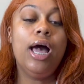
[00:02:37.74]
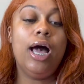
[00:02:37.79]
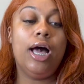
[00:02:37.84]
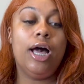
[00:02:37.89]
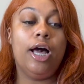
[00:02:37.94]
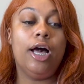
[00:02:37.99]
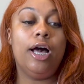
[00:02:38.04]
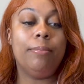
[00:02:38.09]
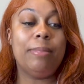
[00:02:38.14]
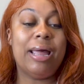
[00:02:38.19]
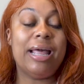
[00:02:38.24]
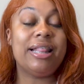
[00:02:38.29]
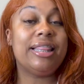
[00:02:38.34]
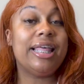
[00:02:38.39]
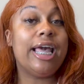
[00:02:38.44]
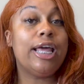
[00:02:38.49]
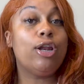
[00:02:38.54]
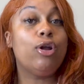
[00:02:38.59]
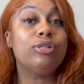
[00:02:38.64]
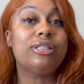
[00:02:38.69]
um, and
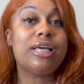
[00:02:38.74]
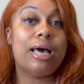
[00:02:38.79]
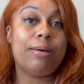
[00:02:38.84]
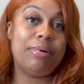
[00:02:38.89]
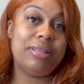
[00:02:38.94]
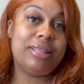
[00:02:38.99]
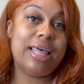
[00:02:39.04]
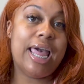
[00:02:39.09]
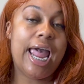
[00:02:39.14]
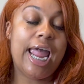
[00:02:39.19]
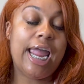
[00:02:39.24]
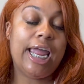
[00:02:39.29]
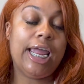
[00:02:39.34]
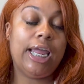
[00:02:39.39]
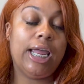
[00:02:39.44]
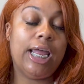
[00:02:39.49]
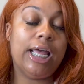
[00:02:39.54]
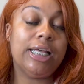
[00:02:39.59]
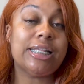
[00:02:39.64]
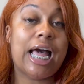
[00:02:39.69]
then on top of that
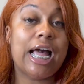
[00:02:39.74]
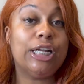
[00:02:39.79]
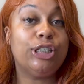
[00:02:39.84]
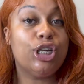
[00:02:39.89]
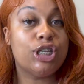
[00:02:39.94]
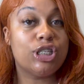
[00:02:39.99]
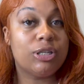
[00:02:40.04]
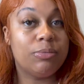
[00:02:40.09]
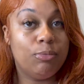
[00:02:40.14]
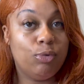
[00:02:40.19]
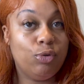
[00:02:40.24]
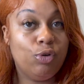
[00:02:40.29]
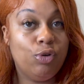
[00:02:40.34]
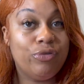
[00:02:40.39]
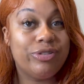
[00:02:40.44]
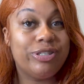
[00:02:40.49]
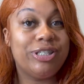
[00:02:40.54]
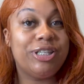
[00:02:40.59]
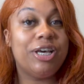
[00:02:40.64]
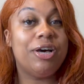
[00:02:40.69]
is I just
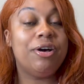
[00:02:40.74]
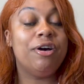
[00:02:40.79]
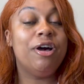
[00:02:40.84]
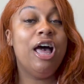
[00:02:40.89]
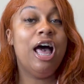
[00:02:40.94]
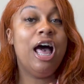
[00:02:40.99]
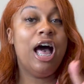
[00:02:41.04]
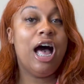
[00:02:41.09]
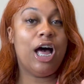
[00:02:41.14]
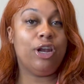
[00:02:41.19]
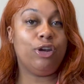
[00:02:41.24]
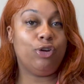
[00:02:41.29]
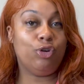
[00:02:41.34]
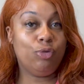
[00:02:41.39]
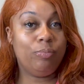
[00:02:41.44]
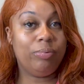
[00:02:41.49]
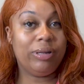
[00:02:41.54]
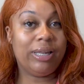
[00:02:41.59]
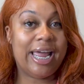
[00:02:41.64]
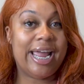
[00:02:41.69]
moved to a
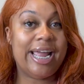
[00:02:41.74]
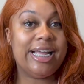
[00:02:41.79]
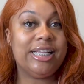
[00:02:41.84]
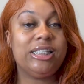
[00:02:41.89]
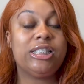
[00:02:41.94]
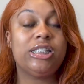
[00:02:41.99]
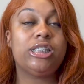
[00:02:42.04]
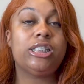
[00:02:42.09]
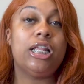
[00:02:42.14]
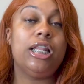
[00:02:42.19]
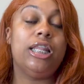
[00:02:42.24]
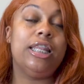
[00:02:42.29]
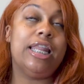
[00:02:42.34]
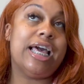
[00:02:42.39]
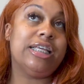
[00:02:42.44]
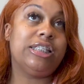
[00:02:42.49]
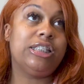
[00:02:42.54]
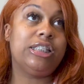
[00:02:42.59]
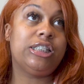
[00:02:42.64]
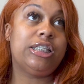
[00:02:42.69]
new place
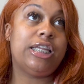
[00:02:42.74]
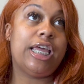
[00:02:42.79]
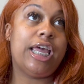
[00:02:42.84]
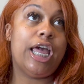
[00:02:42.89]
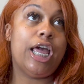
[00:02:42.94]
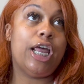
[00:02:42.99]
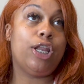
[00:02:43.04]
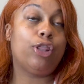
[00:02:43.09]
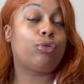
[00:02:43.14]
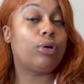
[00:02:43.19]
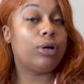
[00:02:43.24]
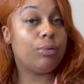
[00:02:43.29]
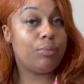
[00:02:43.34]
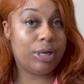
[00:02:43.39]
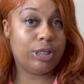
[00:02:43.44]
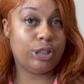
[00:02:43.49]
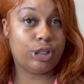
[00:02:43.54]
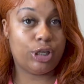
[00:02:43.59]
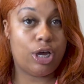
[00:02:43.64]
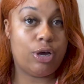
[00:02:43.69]
less than three
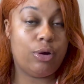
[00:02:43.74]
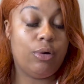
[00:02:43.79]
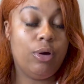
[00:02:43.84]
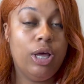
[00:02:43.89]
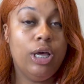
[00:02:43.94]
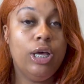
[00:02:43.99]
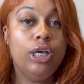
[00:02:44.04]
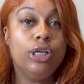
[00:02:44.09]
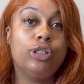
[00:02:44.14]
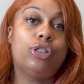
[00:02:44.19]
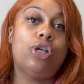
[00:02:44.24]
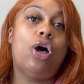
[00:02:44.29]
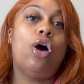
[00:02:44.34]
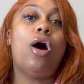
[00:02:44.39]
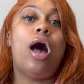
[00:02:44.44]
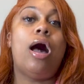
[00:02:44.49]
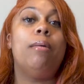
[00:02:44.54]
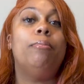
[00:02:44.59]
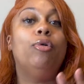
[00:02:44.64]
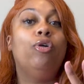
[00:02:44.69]
weeks ago. So
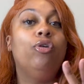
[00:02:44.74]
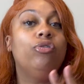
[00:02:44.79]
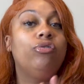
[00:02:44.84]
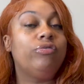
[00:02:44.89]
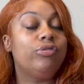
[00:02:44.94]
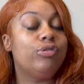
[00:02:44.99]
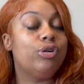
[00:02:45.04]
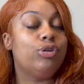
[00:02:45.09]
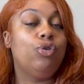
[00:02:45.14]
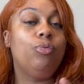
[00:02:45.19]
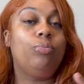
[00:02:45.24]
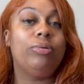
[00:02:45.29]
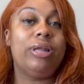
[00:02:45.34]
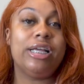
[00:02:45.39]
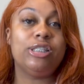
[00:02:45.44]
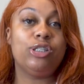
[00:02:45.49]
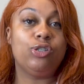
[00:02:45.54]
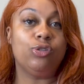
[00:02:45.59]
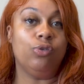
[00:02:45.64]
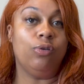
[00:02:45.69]
I moved to a new
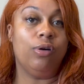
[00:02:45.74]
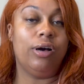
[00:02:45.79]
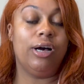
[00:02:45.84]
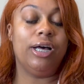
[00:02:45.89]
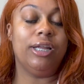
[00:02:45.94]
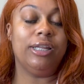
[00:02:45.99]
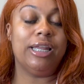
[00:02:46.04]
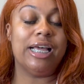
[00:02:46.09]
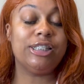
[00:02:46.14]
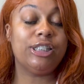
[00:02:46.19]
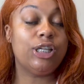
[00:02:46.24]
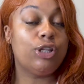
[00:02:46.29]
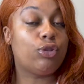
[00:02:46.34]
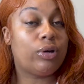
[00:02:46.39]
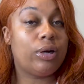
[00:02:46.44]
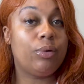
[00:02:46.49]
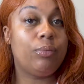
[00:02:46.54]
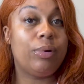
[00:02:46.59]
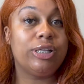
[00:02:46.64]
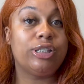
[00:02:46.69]
place new, uh, less than
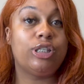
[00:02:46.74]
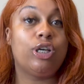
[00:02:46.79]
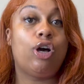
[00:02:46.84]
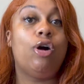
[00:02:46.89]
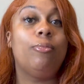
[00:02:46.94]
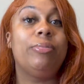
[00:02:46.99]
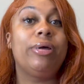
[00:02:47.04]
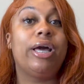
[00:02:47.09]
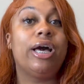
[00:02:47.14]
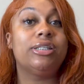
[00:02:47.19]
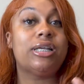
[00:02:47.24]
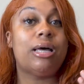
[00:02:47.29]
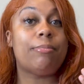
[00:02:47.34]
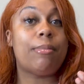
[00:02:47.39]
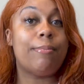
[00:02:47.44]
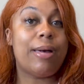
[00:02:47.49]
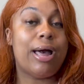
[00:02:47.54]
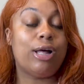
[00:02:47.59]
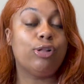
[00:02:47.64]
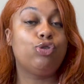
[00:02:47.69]
three weeks ago because I'm
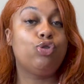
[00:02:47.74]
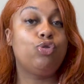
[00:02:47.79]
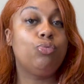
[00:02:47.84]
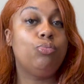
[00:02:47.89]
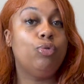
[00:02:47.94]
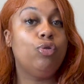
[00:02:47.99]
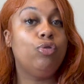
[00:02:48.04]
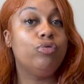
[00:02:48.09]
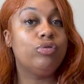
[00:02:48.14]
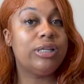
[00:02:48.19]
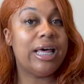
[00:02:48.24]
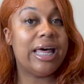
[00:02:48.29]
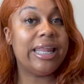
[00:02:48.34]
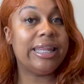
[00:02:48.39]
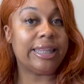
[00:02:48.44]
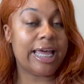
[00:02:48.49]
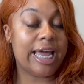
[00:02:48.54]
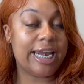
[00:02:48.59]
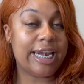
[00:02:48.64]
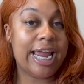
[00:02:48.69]
about to move to
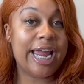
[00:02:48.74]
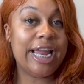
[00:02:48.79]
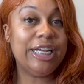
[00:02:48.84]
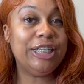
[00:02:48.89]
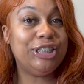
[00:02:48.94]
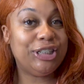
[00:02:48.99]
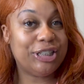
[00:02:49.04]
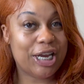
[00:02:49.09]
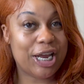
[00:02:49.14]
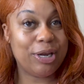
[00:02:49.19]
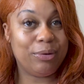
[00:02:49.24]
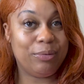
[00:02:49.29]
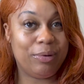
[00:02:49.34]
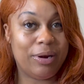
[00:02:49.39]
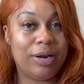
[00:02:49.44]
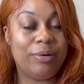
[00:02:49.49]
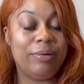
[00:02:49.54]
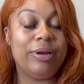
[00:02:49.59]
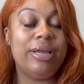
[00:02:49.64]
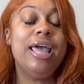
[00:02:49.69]
Atlanta in
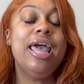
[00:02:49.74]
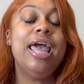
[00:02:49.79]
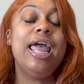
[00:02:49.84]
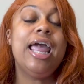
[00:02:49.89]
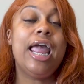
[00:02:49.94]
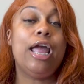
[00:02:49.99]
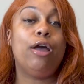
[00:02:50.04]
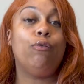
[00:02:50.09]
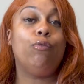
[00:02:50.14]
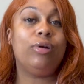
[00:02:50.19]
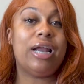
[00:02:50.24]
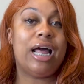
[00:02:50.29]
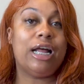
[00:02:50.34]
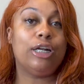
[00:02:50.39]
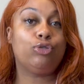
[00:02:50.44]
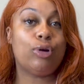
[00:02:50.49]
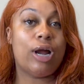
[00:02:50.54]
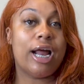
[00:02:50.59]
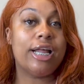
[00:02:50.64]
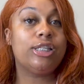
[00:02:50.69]
January. And when I
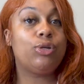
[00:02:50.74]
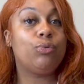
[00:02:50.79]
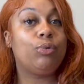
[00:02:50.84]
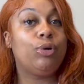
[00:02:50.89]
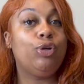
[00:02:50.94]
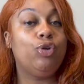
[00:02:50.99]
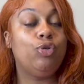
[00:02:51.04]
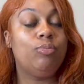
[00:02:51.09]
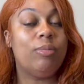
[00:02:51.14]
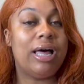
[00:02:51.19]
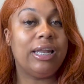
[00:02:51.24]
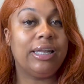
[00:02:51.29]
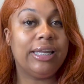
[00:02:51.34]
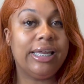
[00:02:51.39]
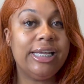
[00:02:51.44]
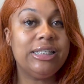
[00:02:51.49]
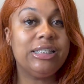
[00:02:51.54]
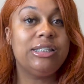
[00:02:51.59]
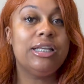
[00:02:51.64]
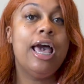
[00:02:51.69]
tried to renew my
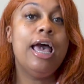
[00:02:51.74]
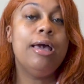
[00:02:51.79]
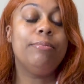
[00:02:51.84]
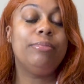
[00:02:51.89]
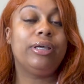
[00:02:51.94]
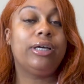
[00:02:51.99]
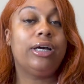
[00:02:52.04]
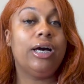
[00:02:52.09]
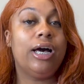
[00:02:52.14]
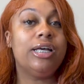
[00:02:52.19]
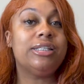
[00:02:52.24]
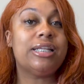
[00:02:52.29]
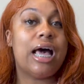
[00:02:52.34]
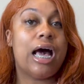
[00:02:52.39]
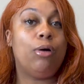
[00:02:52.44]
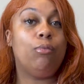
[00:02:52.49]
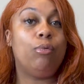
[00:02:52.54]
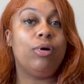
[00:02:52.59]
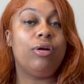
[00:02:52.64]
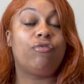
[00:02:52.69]
lease, because
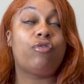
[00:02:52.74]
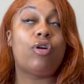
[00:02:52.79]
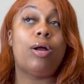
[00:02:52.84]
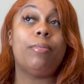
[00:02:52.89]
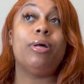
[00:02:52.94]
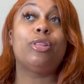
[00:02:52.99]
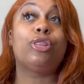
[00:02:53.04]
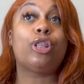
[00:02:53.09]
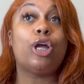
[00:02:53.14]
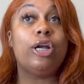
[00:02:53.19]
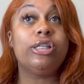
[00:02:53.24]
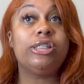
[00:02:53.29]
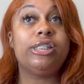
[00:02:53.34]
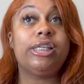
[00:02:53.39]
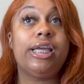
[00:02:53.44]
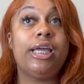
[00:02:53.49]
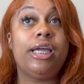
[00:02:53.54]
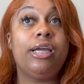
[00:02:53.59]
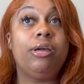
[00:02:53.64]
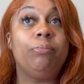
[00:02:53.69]
I went from a
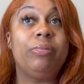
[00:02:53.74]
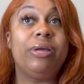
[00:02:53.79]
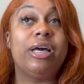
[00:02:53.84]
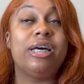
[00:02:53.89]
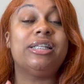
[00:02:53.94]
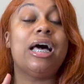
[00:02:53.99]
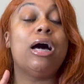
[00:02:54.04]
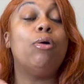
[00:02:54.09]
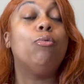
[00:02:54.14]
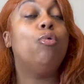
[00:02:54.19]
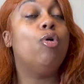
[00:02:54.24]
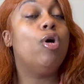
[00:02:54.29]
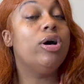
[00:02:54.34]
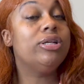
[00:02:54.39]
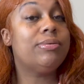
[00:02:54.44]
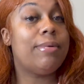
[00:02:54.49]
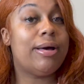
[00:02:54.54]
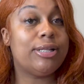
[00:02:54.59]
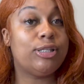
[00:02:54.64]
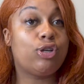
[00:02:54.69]
13, because I
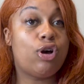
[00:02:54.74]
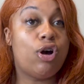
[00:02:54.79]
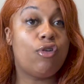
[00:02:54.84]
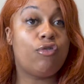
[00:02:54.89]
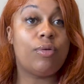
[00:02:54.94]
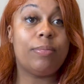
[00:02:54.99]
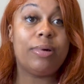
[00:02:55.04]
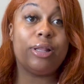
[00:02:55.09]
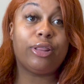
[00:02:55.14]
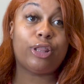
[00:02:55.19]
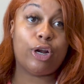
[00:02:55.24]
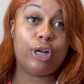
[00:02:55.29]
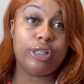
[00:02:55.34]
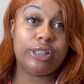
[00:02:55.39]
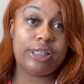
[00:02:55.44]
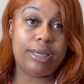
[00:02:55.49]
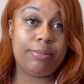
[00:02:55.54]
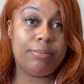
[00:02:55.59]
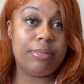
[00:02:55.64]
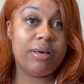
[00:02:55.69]
was about to go from a
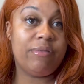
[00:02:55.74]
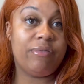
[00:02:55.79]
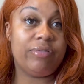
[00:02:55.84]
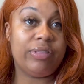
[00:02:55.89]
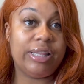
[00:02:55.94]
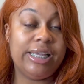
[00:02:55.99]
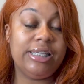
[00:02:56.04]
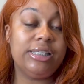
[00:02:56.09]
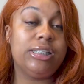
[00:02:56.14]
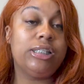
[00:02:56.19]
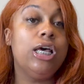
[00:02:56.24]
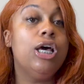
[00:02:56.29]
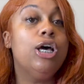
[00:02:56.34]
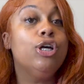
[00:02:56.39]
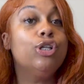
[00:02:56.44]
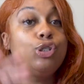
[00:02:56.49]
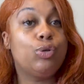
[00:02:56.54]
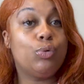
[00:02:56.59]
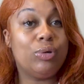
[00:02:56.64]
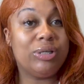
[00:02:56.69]
13 month lease
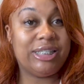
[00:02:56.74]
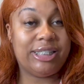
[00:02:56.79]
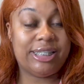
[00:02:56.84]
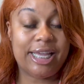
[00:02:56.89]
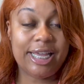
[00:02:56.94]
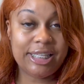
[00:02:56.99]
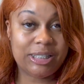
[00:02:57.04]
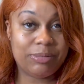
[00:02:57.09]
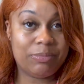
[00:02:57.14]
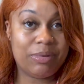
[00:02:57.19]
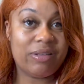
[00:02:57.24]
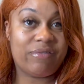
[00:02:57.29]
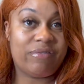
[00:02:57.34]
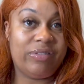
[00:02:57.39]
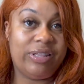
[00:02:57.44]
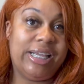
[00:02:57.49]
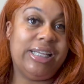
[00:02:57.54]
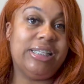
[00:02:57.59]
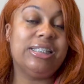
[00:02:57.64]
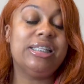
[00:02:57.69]
to a six month
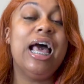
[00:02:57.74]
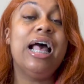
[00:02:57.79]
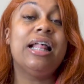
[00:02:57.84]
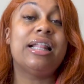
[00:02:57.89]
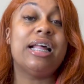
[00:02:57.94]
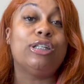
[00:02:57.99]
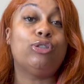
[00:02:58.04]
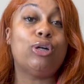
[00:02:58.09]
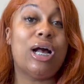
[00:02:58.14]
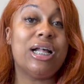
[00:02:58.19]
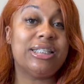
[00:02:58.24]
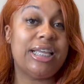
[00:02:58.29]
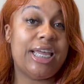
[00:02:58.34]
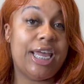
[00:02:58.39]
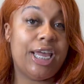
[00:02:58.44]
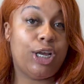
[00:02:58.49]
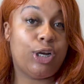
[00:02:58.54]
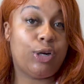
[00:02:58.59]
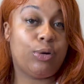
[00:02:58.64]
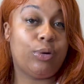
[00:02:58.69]
lease, they tried to
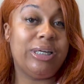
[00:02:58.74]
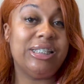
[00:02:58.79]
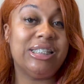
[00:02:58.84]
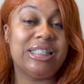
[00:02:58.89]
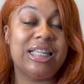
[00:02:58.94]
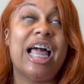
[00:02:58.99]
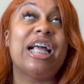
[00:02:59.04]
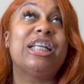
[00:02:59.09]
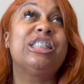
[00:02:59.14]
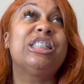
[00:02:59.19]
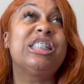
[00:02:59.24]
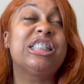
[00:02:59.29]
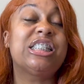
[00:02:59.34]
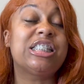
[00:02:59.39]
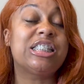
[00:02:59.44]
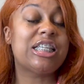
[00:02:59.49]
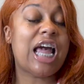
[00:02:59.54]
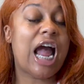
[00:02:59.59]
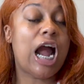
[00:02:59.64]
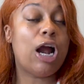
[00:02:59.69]
increase like
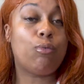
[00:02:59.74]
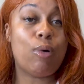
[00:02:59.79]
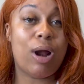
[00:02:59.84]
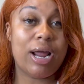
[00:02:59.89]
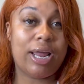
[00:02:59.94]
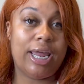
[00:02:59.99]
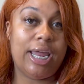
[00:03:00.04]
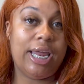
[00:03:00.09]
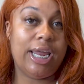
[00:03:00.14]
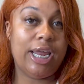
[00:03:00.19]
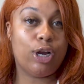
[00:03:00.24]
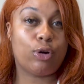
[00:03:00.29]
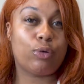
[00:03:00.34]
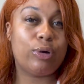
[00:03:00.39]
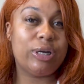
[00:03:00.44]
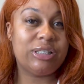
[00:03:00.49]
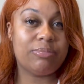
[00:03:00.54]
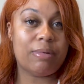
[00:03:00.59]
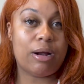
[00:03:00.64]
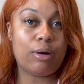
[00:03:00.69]
skyrocket
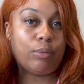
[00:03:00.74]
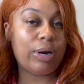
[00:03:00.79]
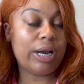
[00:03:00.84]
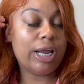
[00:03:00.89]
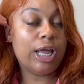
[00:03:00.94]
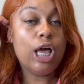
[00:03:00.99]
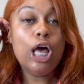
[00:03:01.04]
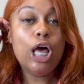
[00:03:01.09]
increase my rent.